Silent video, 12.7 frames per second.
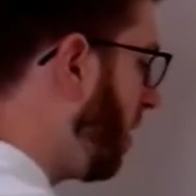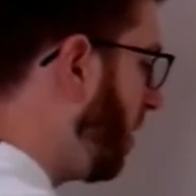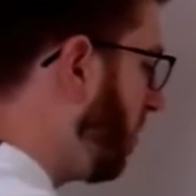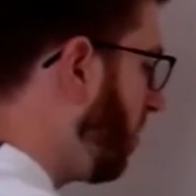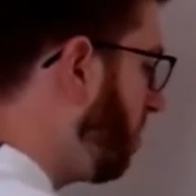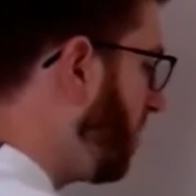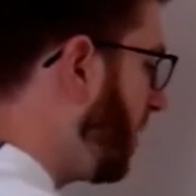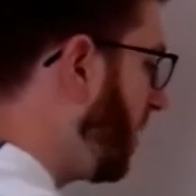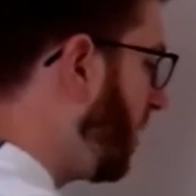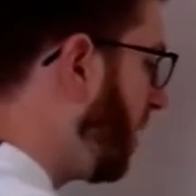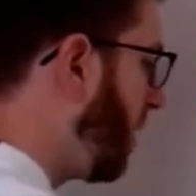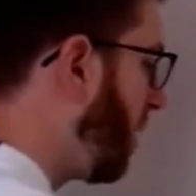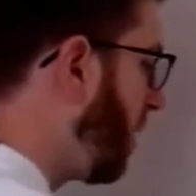will be
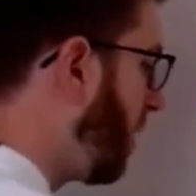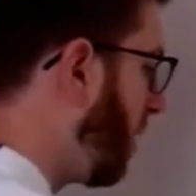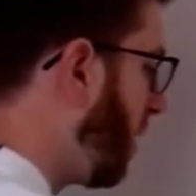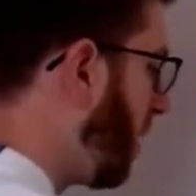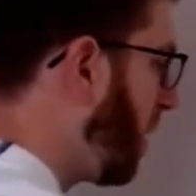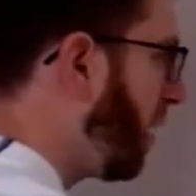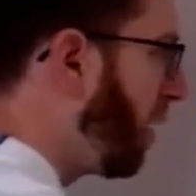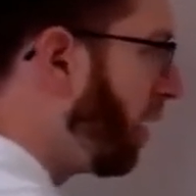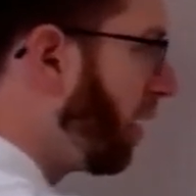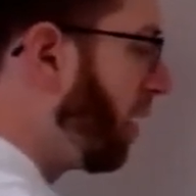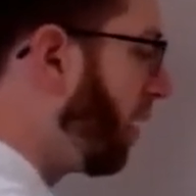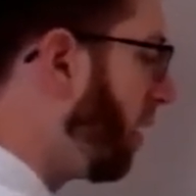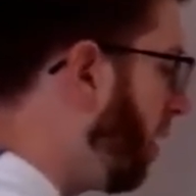
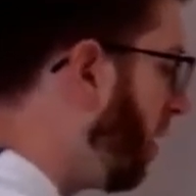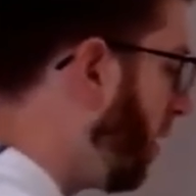on the